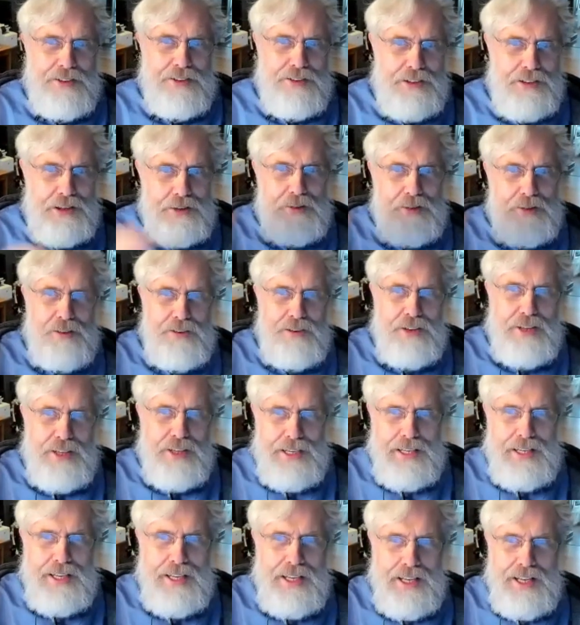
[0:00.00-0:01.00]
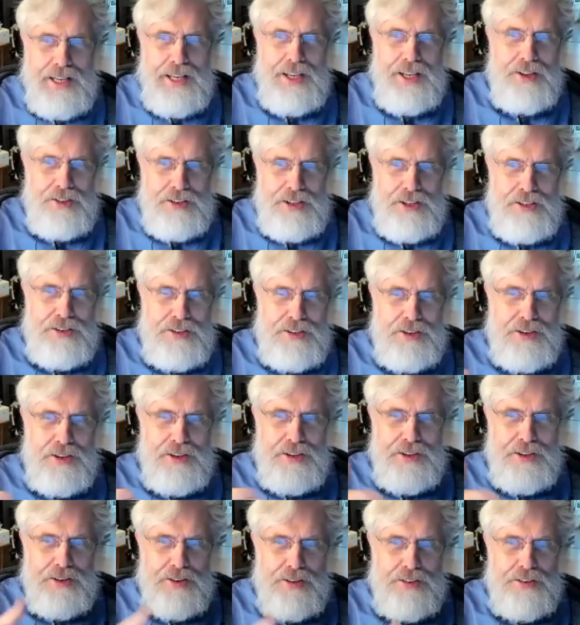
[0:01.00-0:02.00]
Sequencing is easier
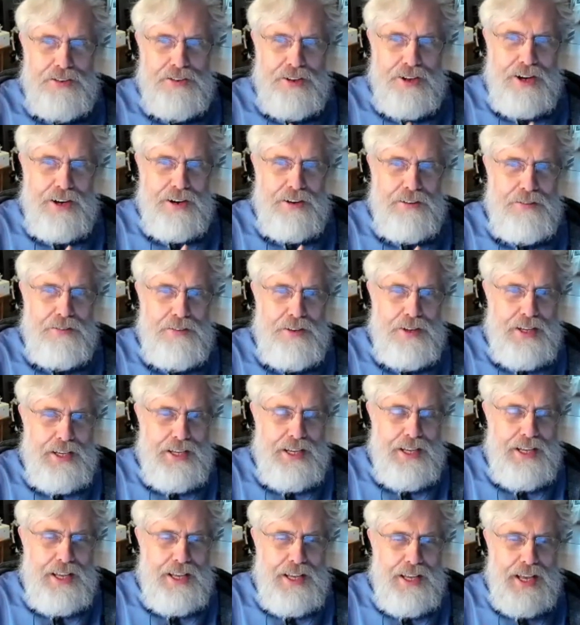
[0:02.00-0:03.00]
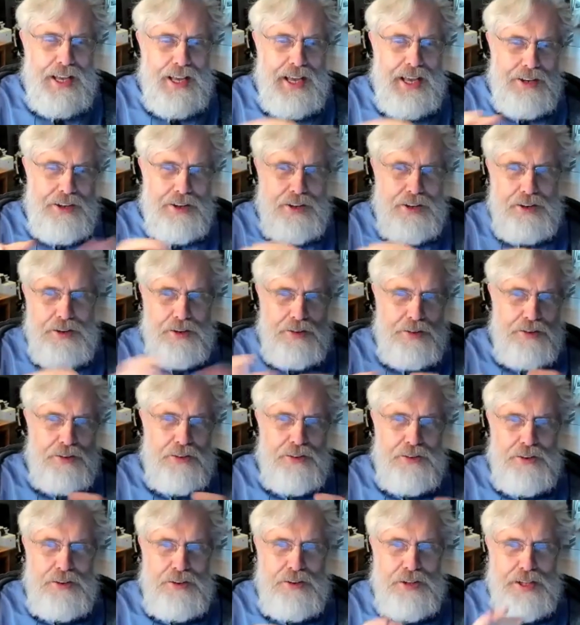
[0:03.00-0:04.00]
than crystallography, and you can use
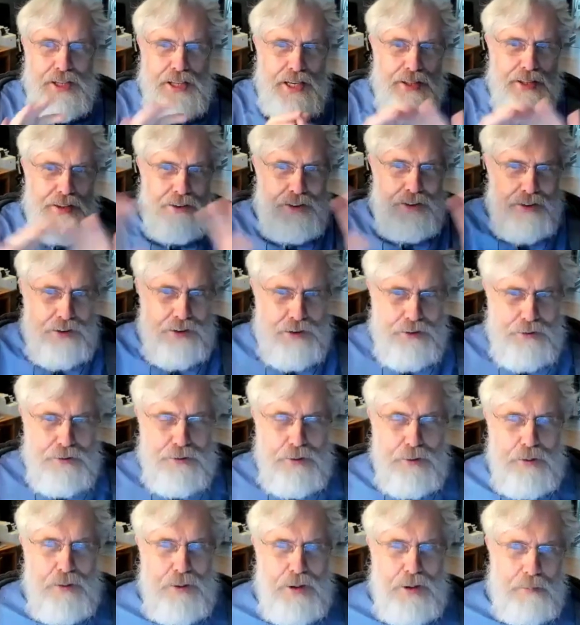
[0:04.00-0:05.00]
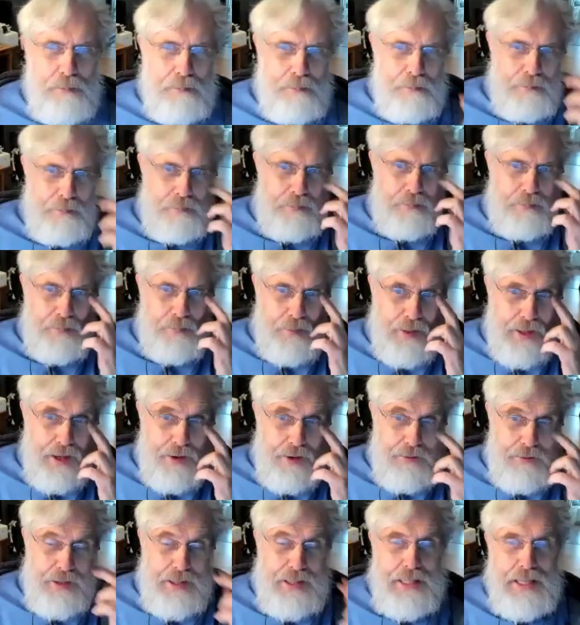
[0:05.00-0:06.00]
the two together and you can fold up
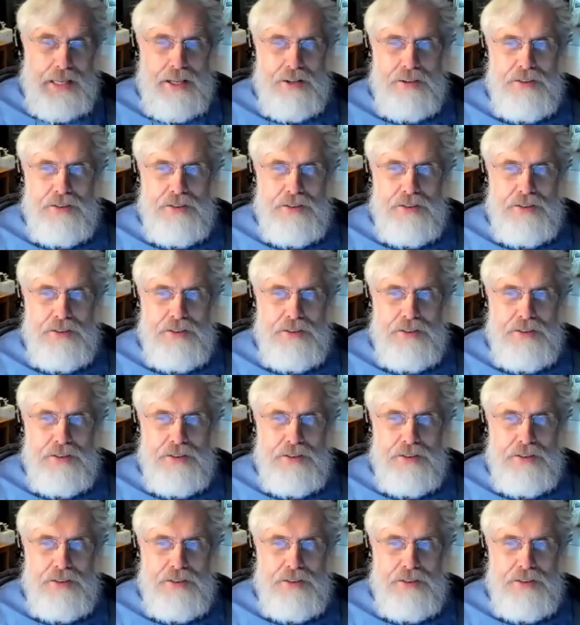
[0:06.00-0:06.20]
everything.